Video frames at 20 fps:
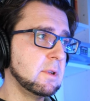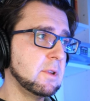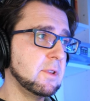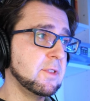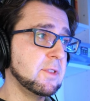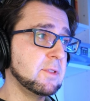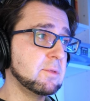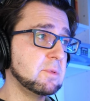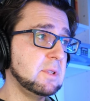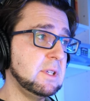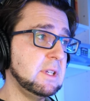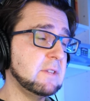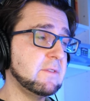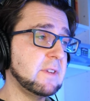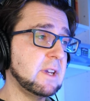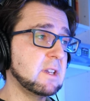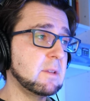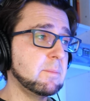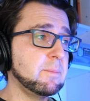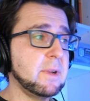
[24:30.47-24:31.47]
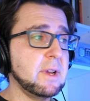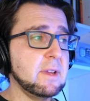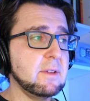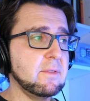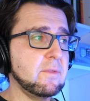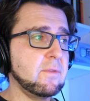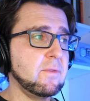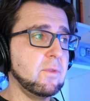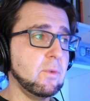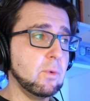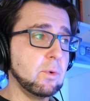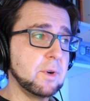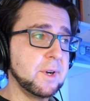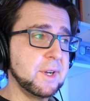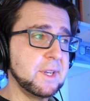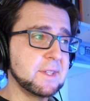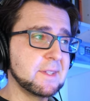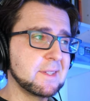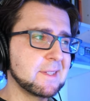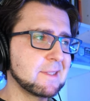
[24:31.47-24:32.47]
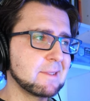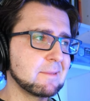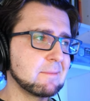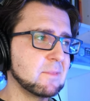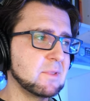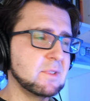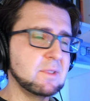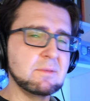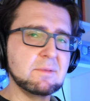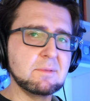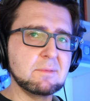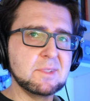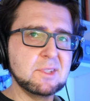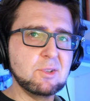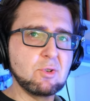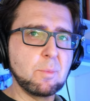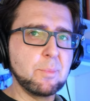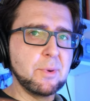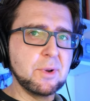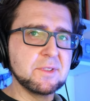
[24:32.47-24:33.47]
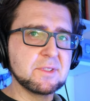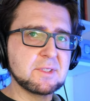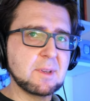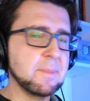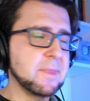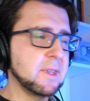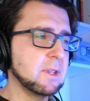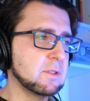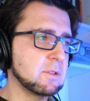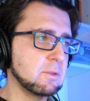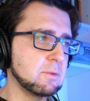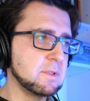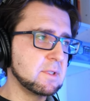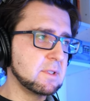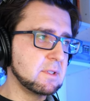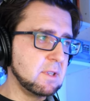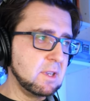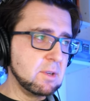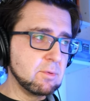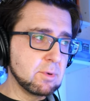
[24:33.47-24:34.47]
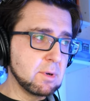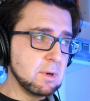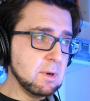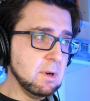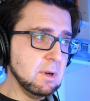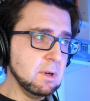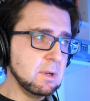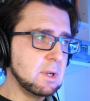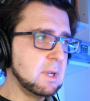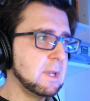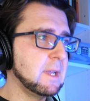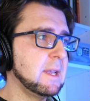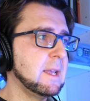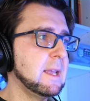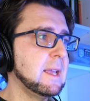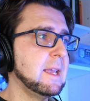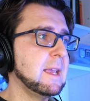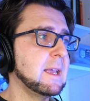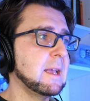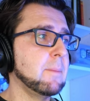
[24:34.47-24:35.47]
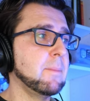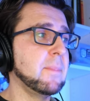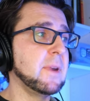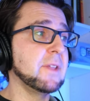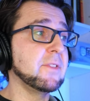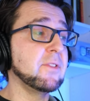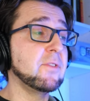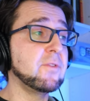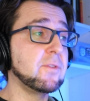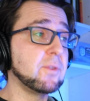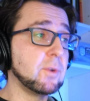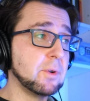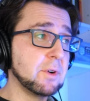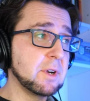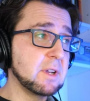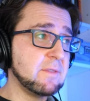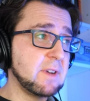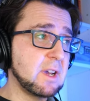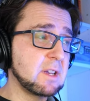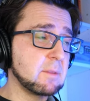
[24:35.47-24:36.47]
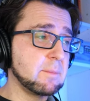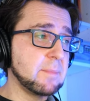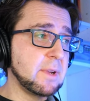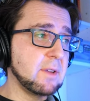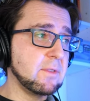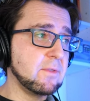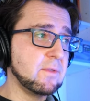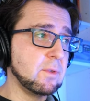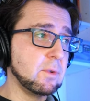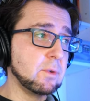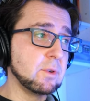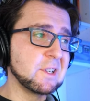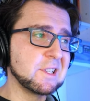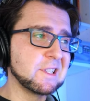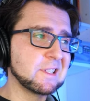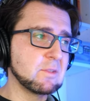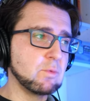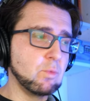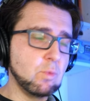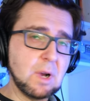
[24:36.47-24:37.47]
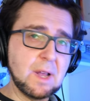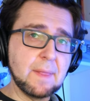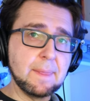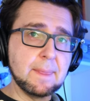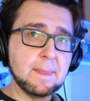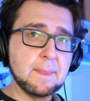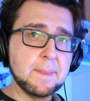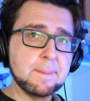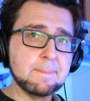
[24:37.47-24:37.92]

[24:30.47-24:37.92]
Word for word: 3 divided by 4 is 0 point something, so 0. But 4 divided by 4 is 1.